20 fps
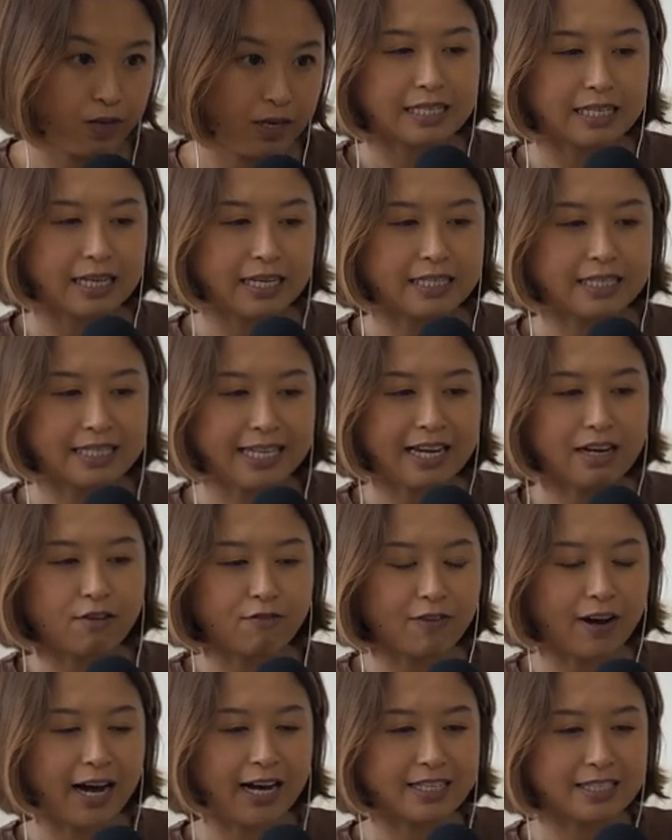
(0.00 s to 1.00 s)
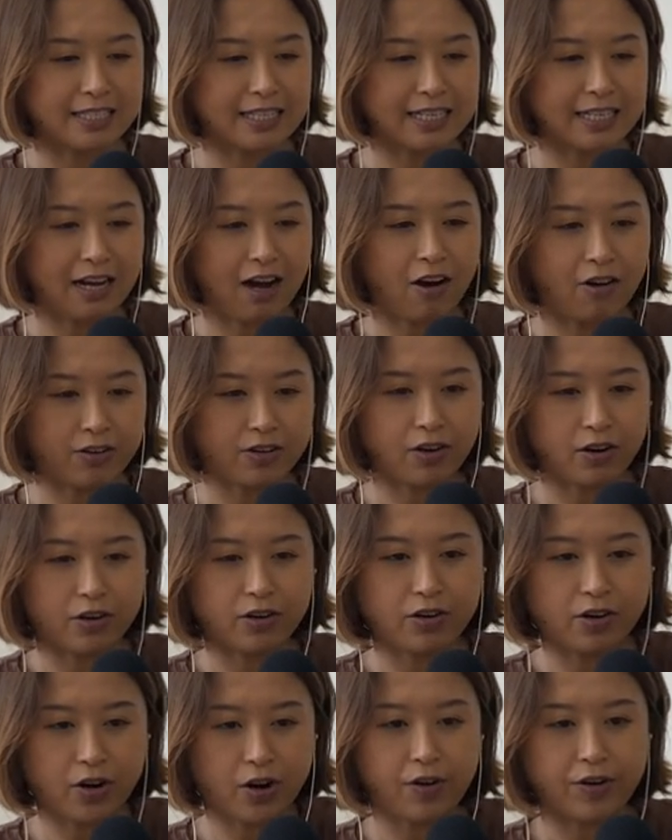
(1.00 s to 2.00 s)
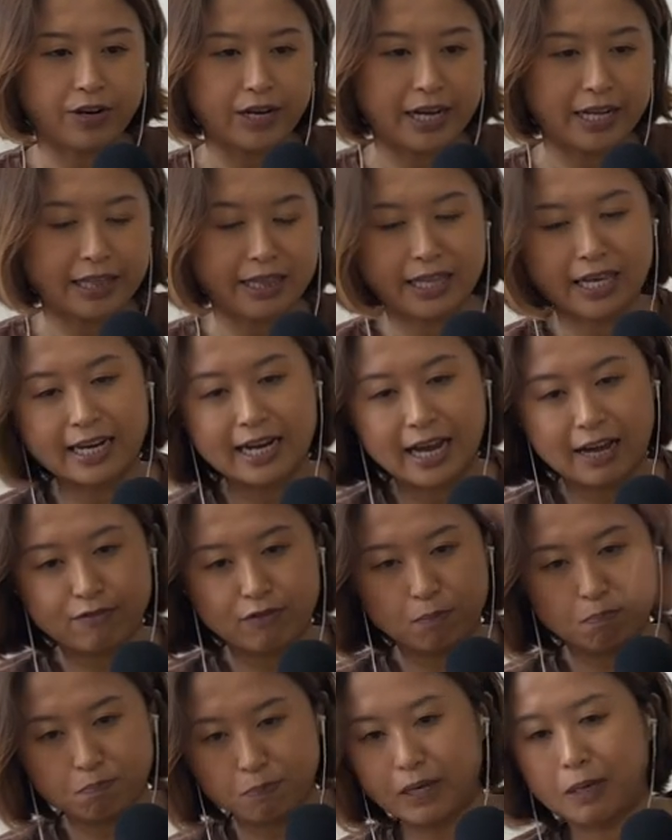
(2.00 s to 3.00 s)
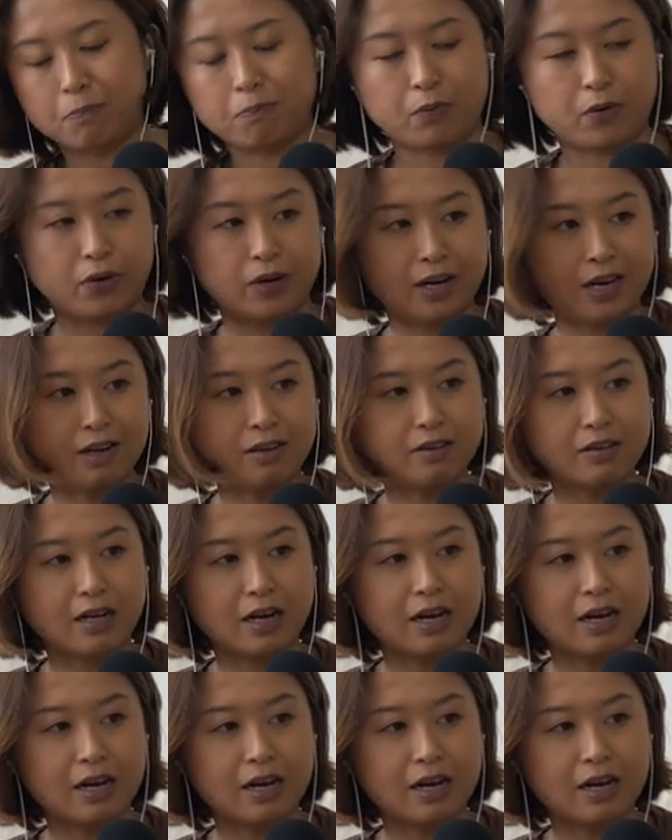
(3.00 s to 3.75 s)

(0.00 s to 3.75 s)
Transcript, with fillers: Instead of hustling hard, hard, hard, and then have a big burnout,